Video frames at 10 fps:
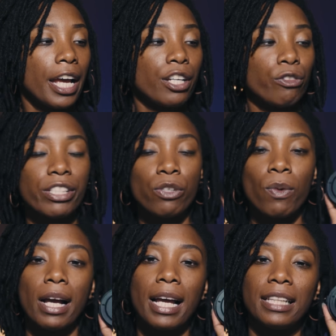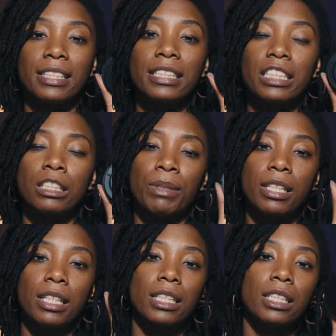And the reason why I got this is
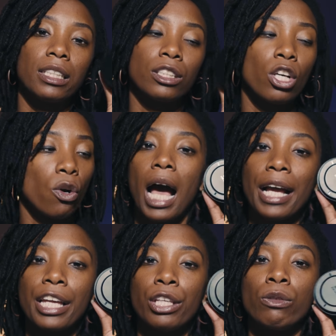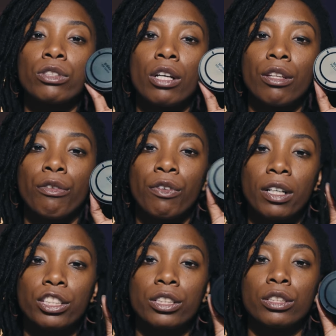because I can use all the
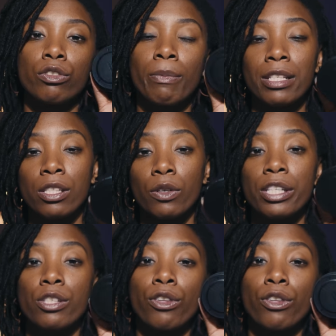functions for my Sony.